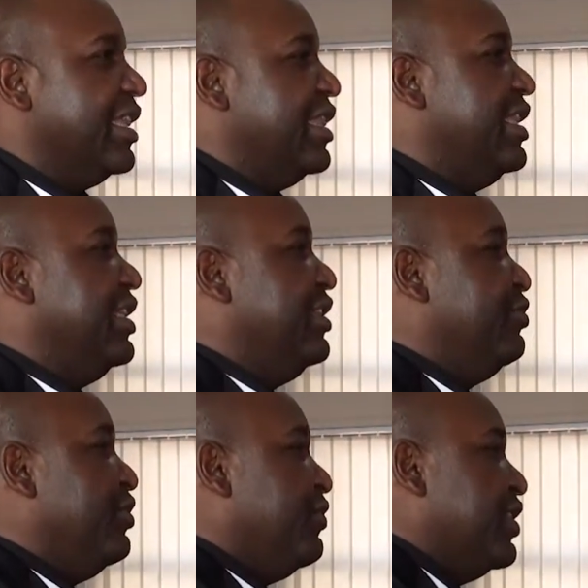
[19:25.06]
the
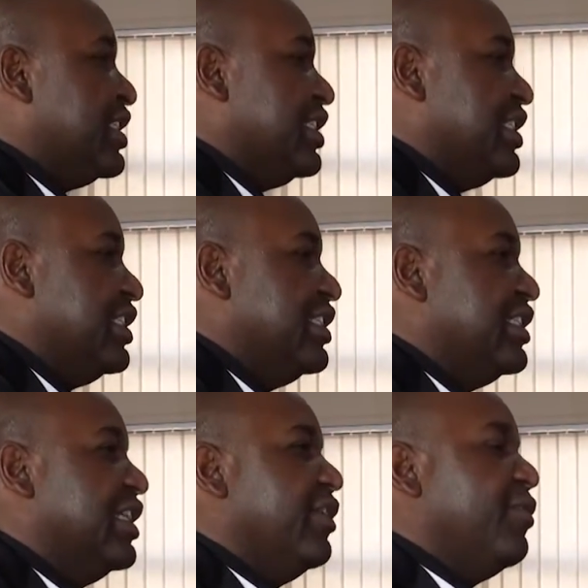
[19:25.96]
universities
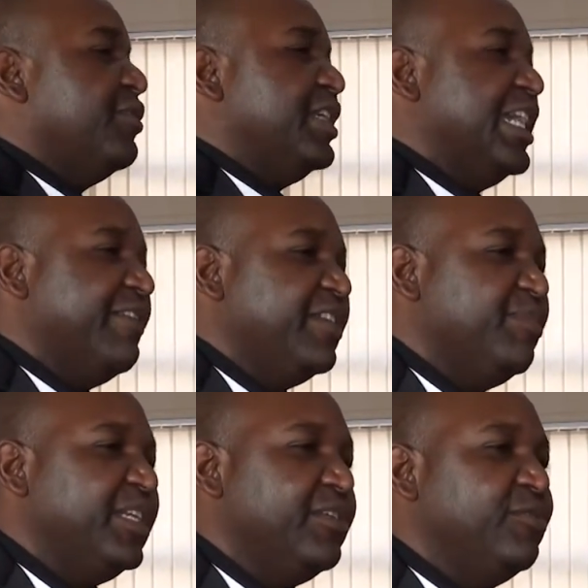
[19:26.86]
or the
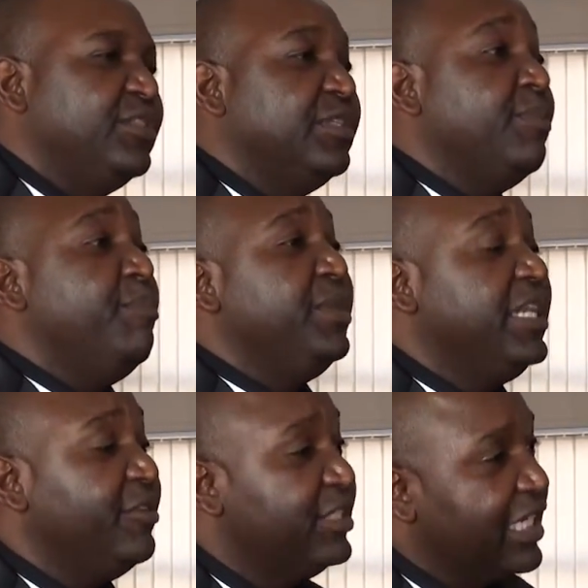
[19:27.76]
government lose
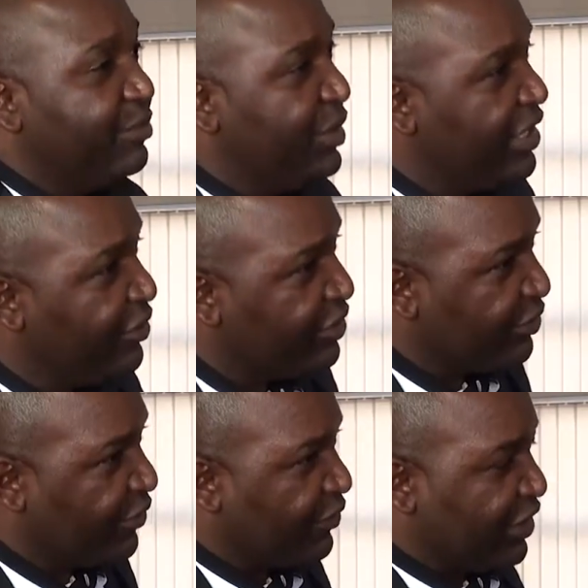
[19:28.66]
billions and billions
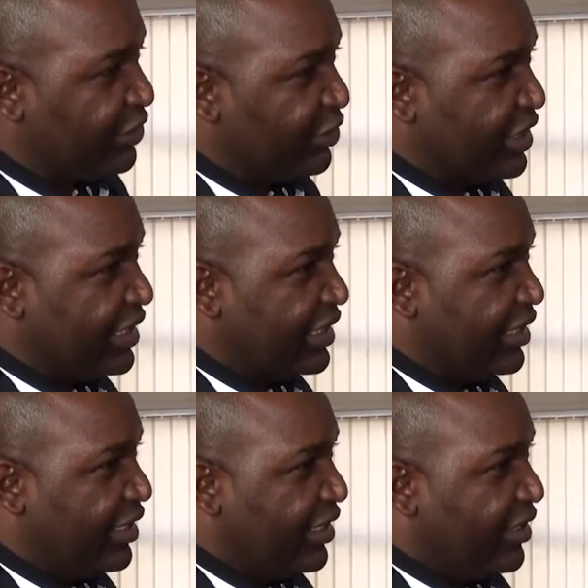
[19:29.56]
of resources,
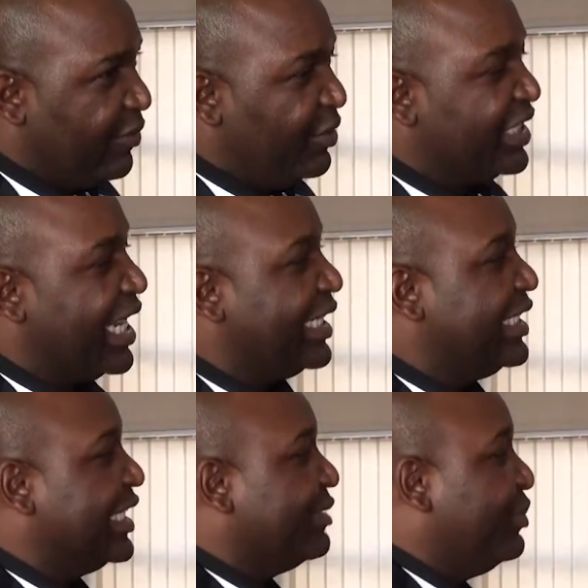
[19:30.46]
which are
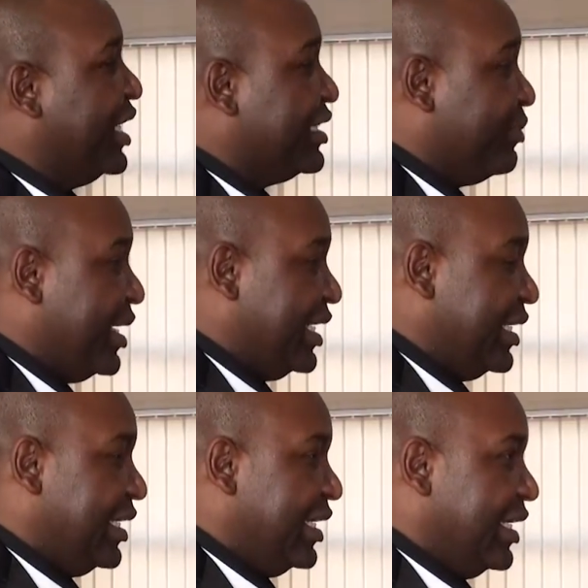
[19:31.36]
taxpayers' money.
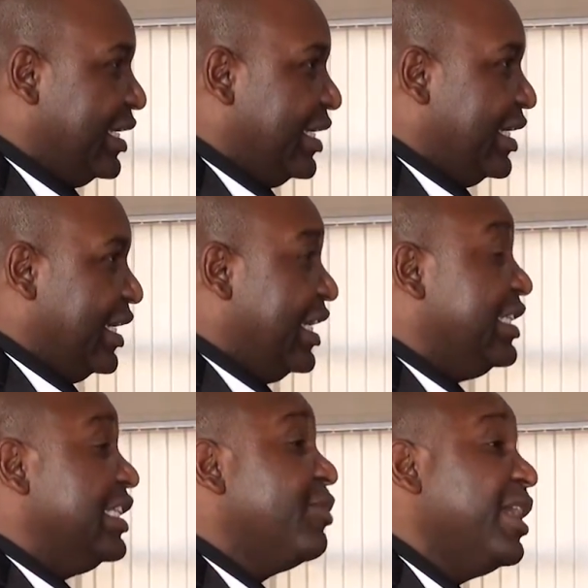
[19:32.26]
And
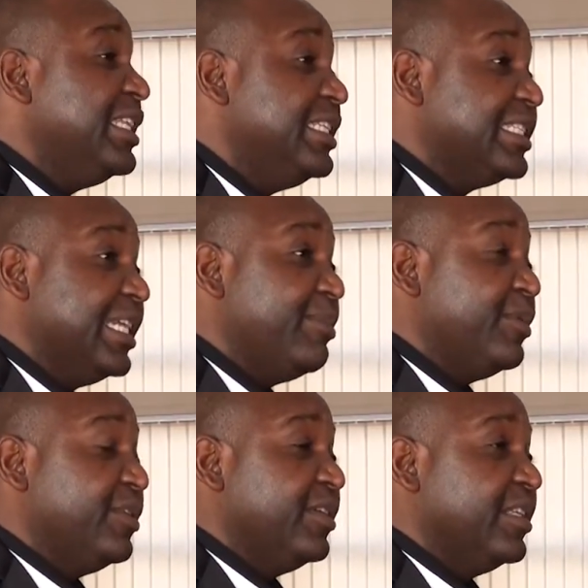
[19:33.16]
equally the same,
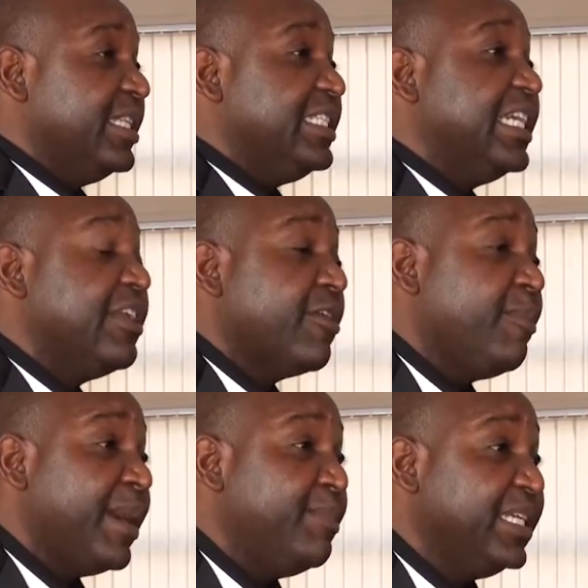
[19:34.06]
the general
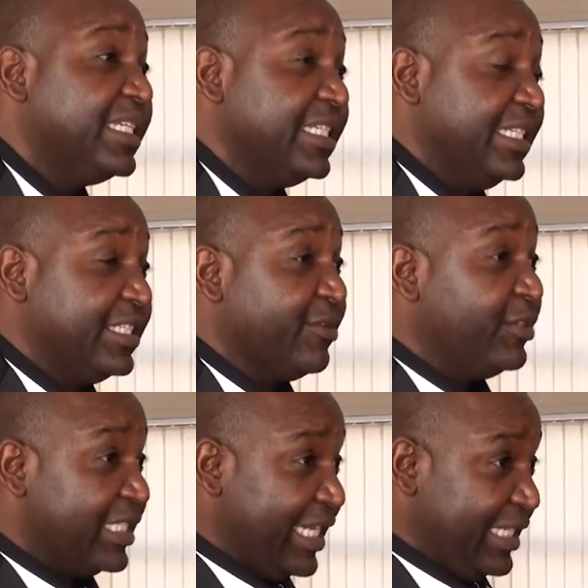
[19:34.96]
public is
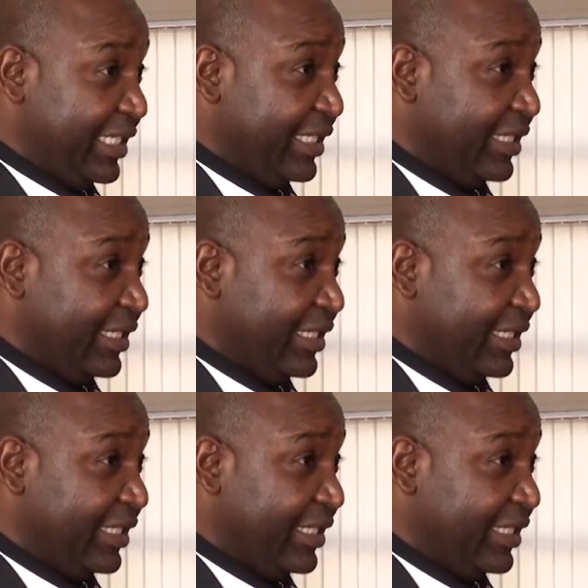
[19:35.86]
concerned,